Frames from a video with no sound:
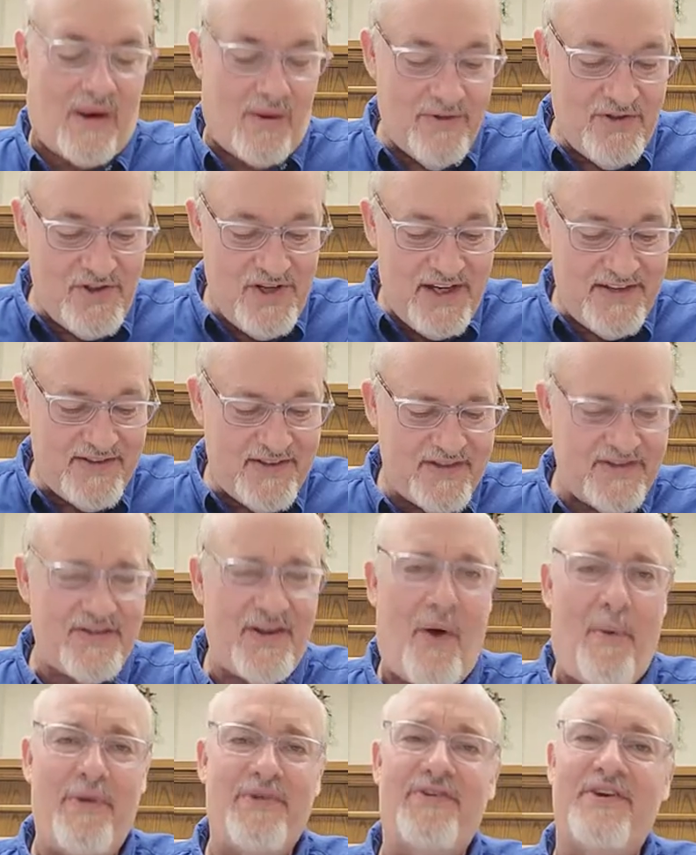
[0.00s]
Jesus has
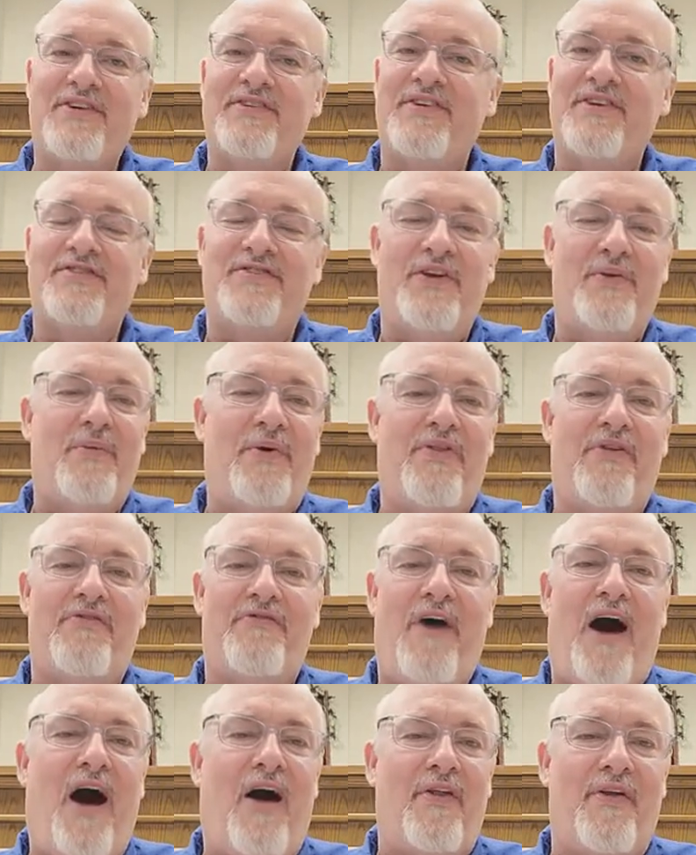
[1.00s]
always existed with the
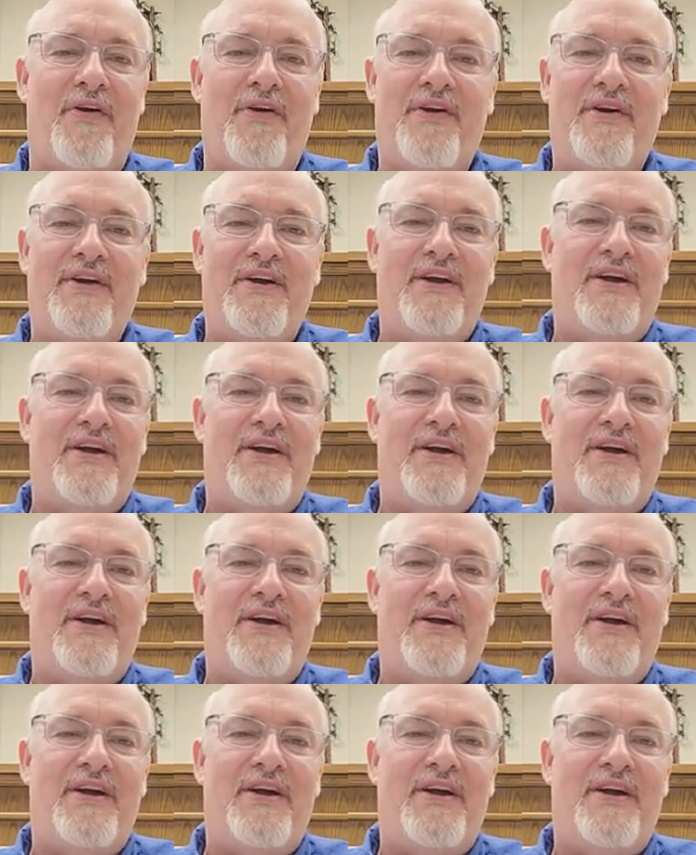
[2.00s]
Father.